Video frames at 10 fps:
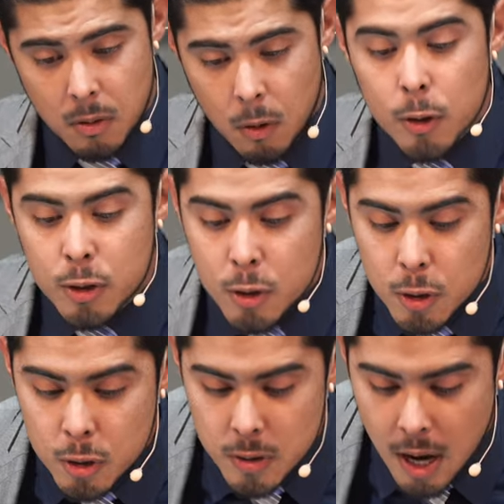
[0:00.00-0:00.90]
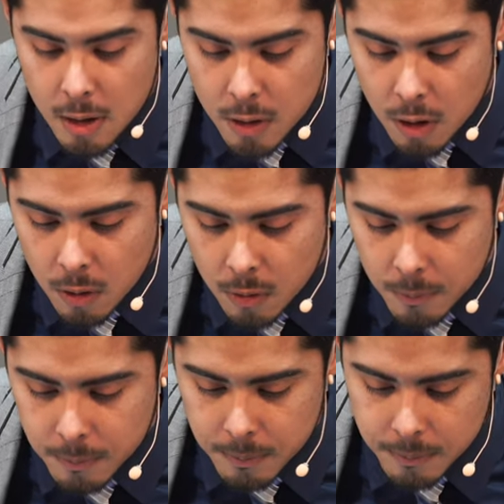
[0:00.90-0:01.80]
Or do you not know
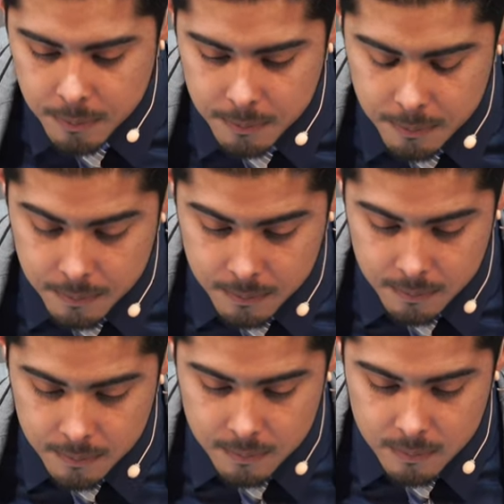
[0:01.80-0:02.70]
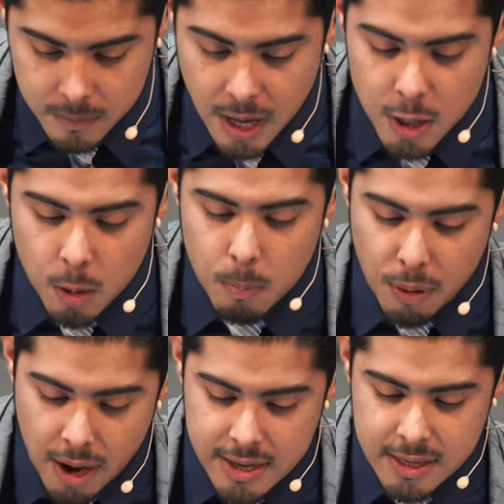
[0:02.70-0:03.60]
that your
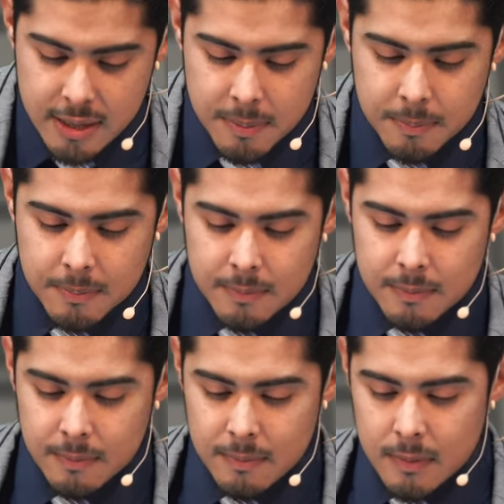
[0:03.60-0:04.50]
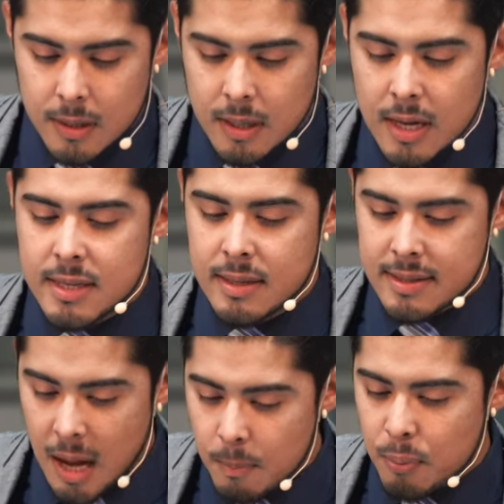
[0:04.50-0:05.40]
body is a
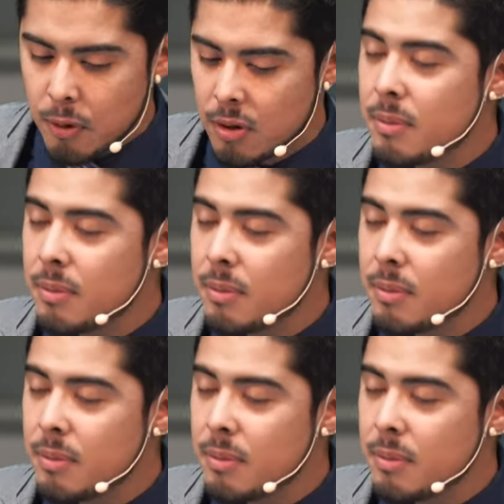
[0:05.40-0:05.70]
temple?